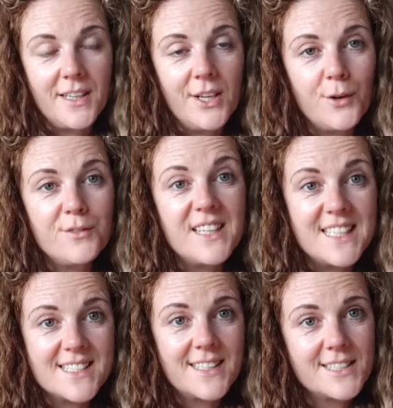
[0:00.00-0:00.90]
I love
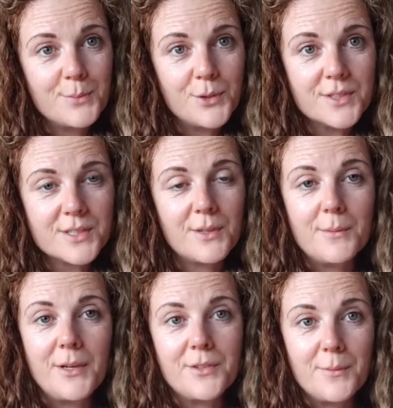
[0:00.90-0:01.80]
listening to books when I'm
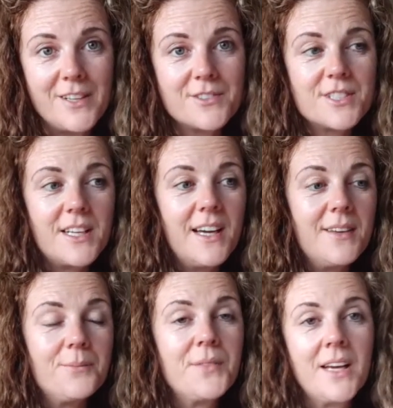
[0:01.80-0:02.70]
out and about.
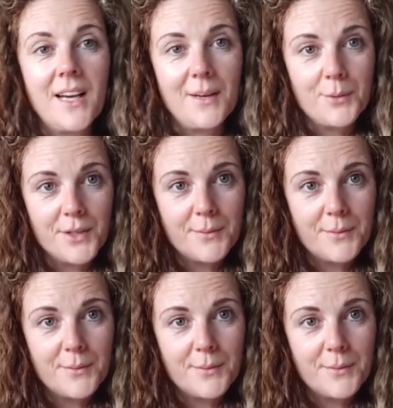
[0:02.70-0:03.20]
I put in my